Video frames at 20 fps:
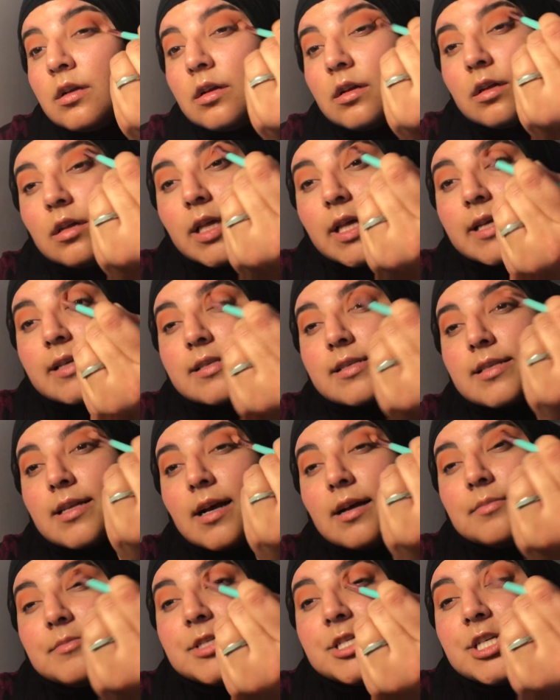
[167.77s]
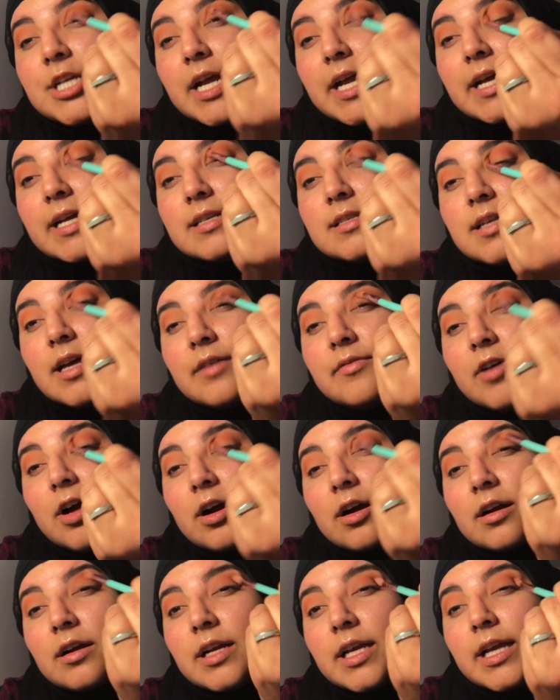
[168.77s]
Like some shades I've
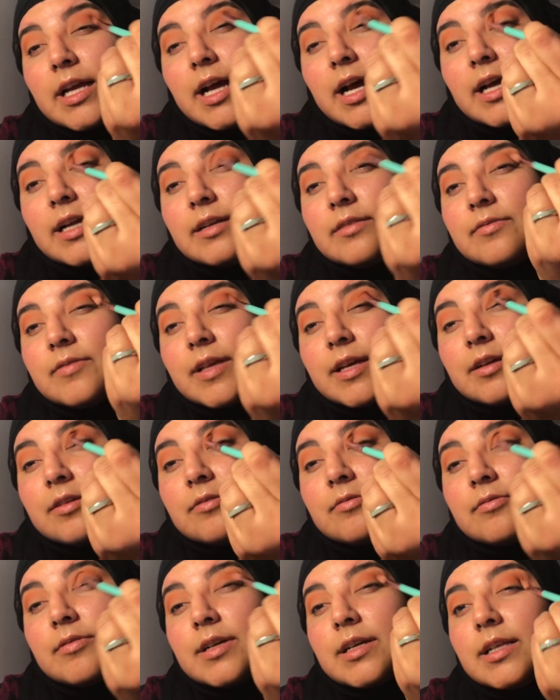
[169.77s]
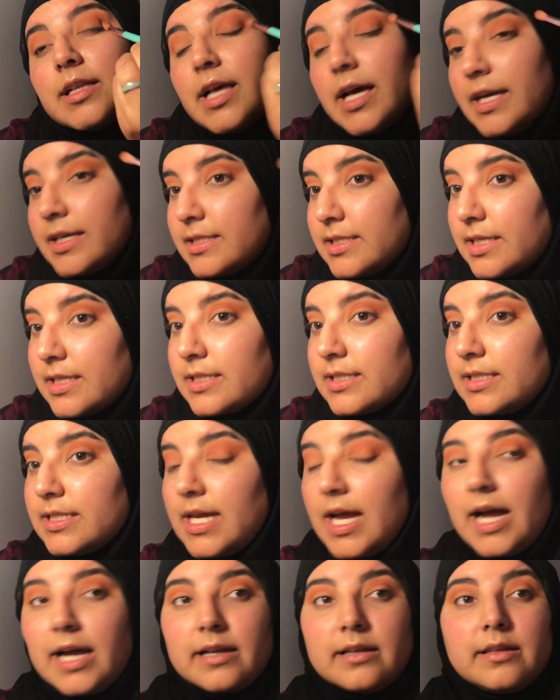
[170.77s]
already kind of like realized
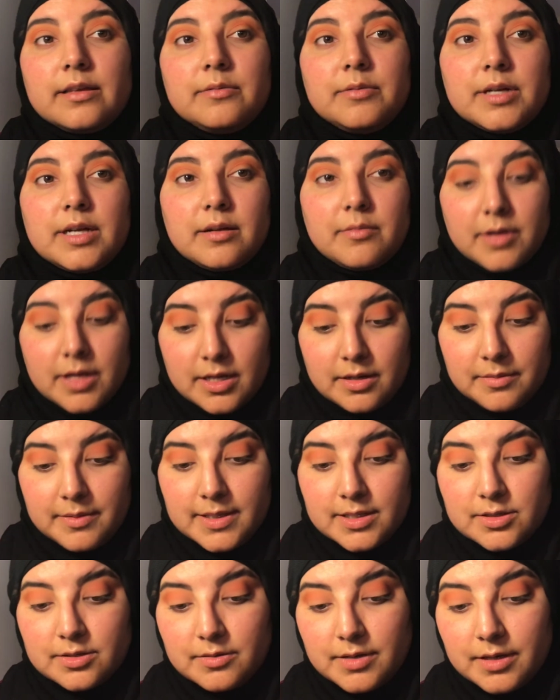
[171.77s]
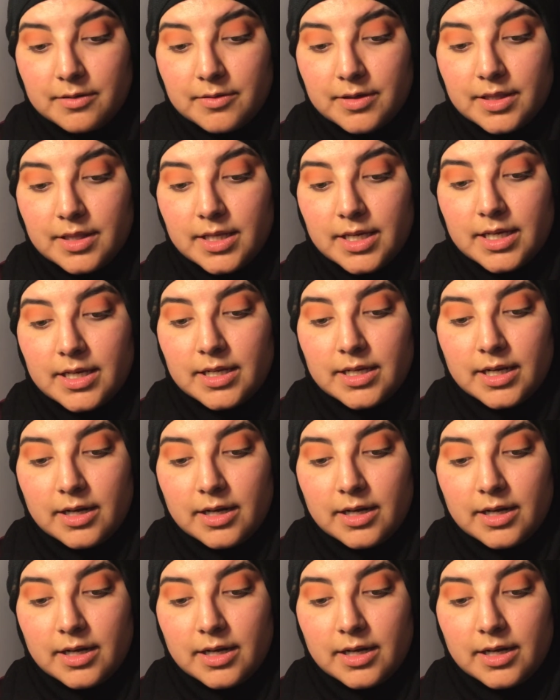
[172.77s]
exactly what I'm going to be doing with it.